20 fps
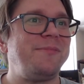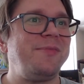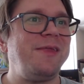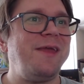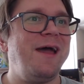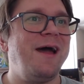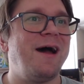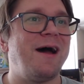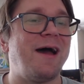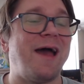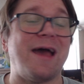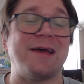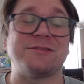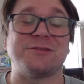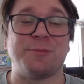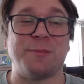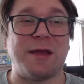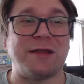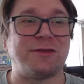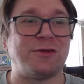
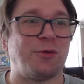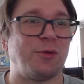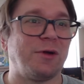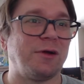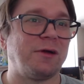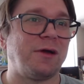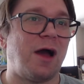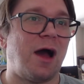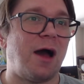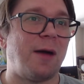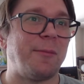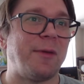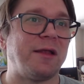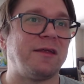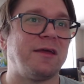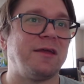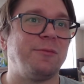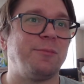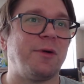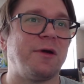as a mentor
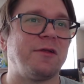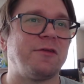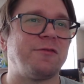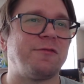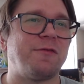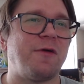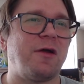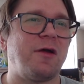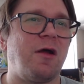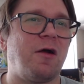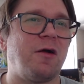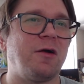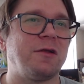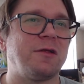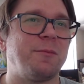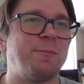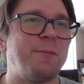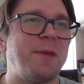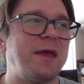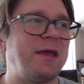commented, but it's very hard
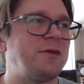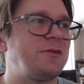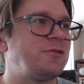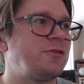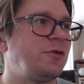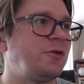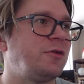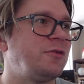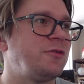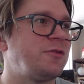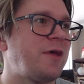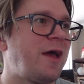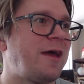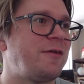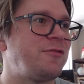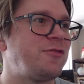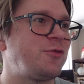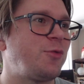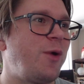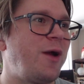to make circles out
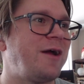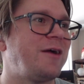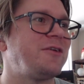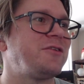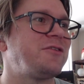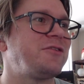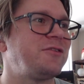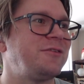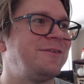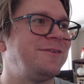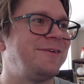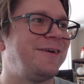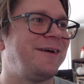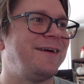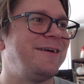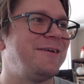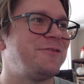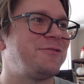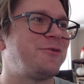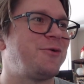of squares,
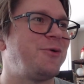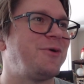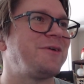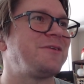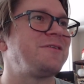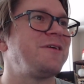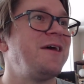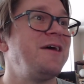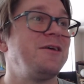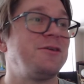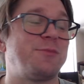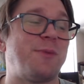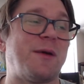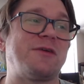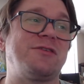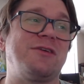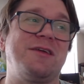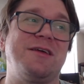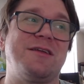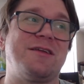right? Of course,
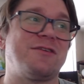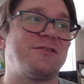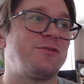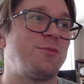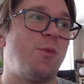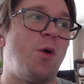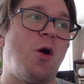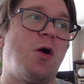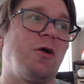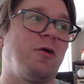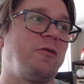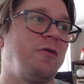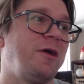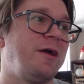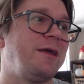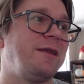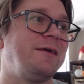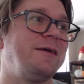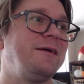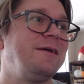especially in a small
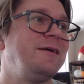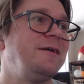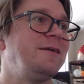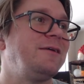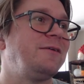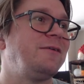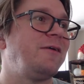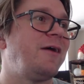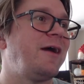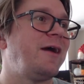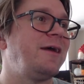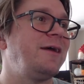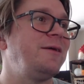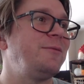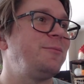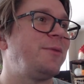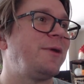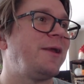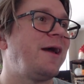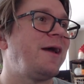grid, right?
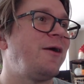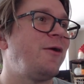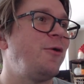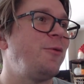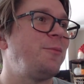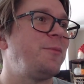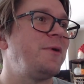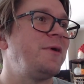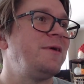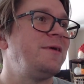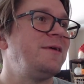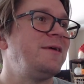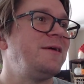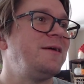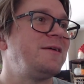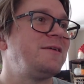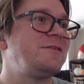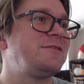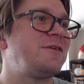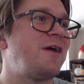But I hope
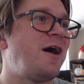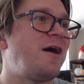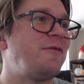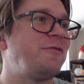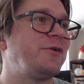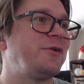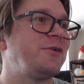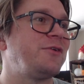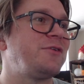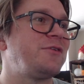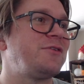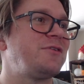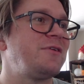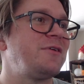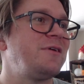solvers